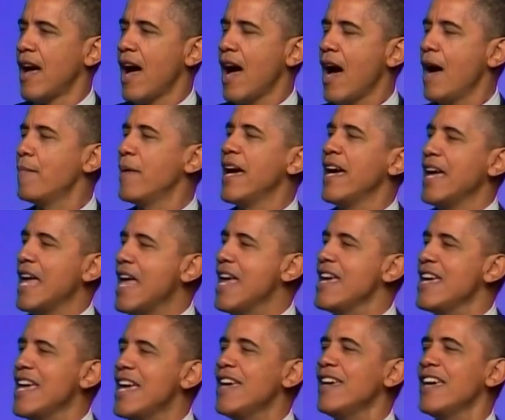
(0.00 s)
I mean,
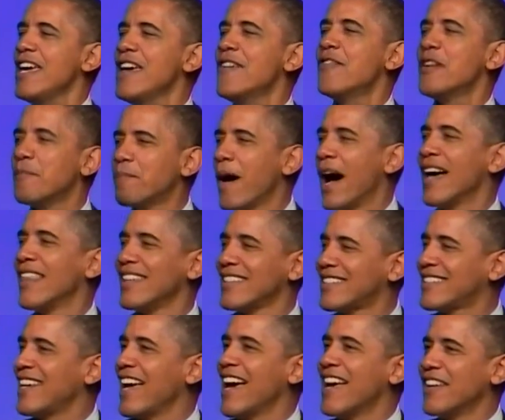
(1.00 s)
even by the
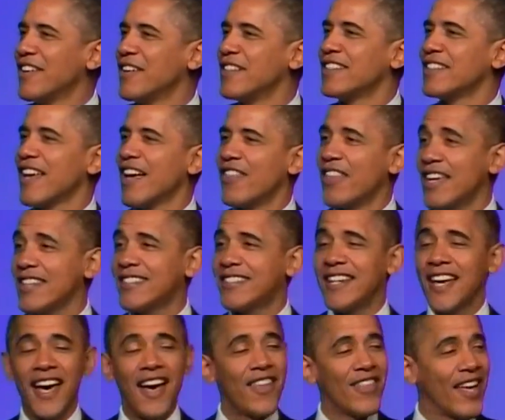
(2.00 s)
standards of this
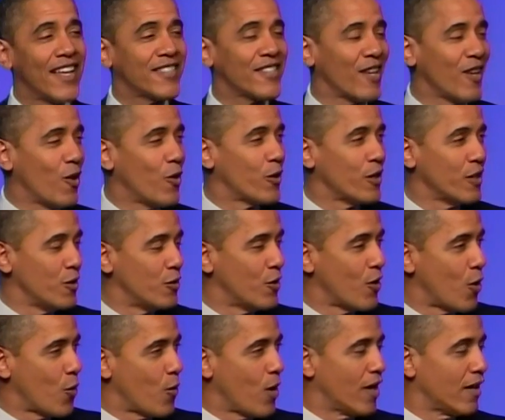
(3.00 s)
town, that's a load of you
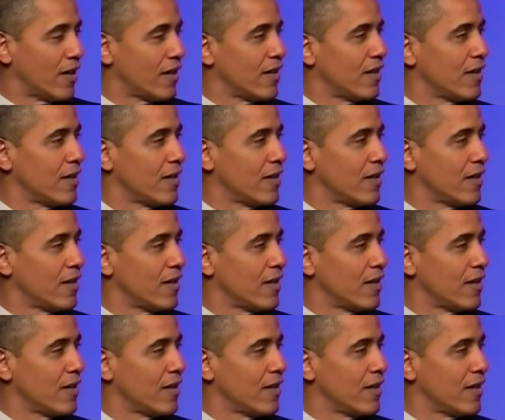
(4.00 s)
know what.